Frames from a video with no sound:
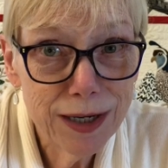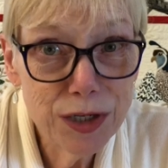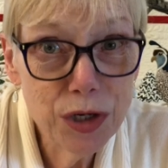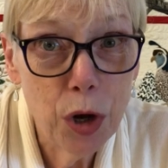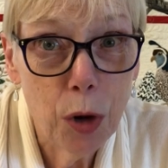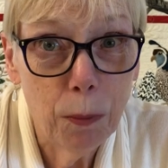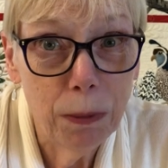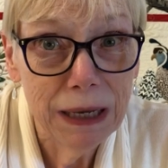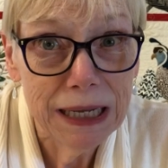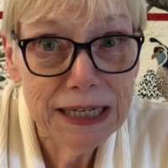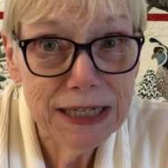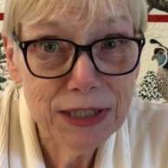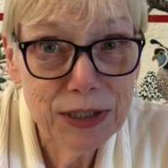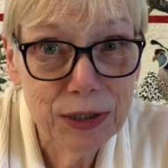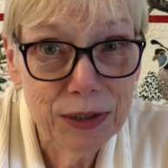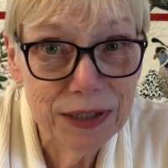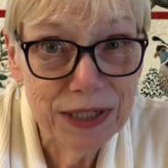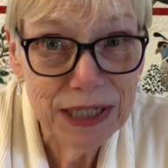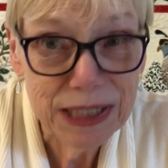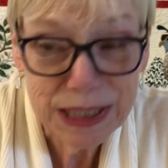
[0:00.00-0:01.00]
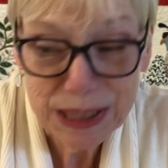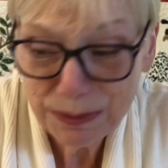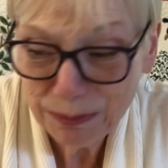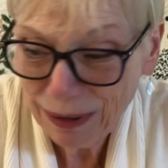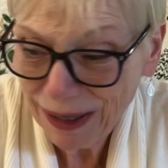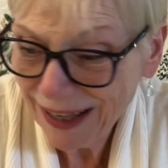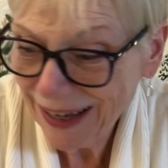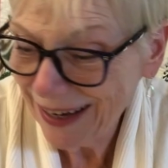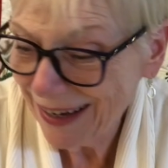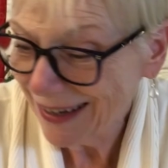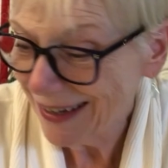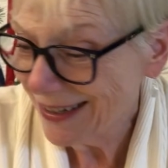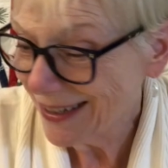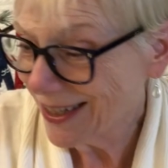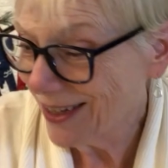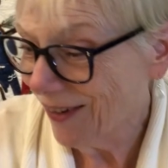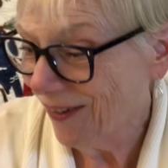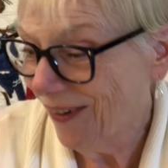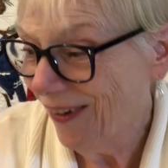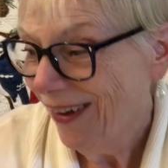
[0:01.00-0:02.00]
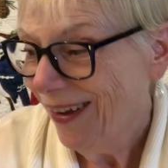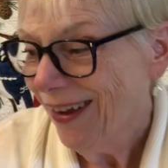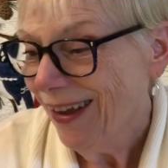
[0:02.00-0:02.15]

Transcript: no place to display it. So,